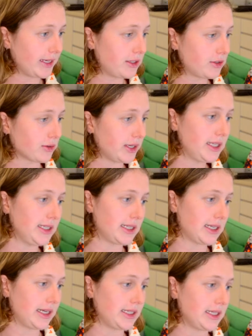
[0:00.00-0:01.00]
history,
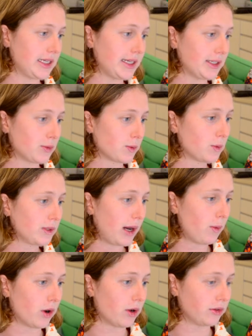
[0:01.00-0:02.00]
this idea has ruled
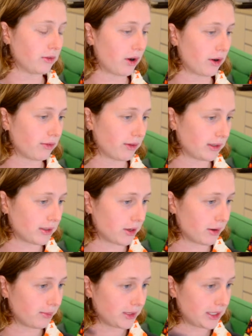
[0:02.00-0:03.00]
our world of conflict and
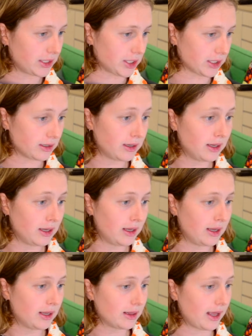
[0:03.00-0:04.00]
competition.
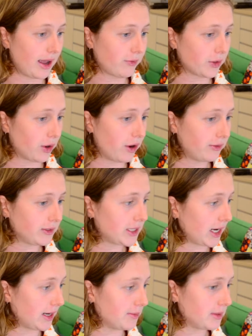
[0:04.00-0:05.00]
Life could
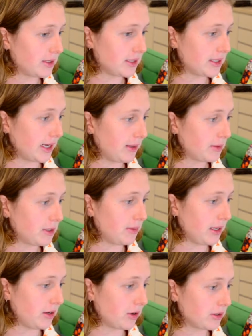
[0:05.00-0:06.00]
oftentimes seem to
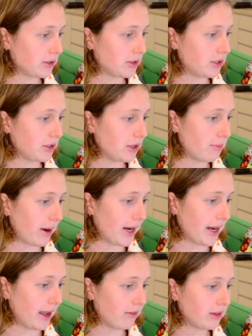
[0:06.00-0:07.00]
be constituted by
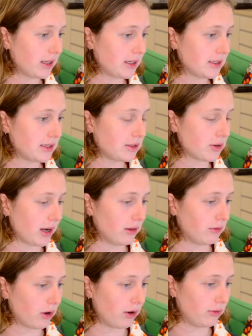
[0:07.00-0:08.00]
an everlasting trail
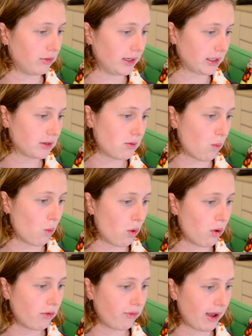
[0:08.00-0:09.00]
of conflict,
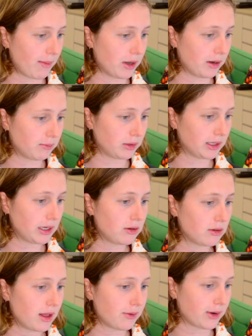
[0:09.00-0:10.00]
war, famine,
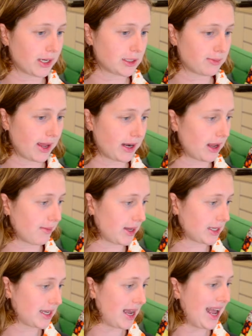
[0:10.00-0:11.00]
political unrest,
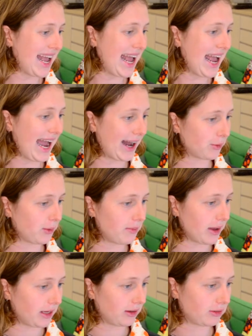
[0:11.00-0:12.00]
pandemics. How do we
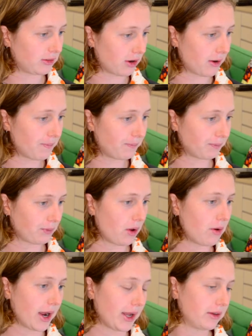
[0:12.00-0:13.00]
make it stop?
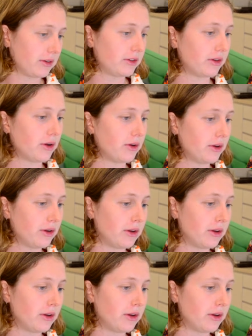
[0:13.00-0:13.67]
Okay, so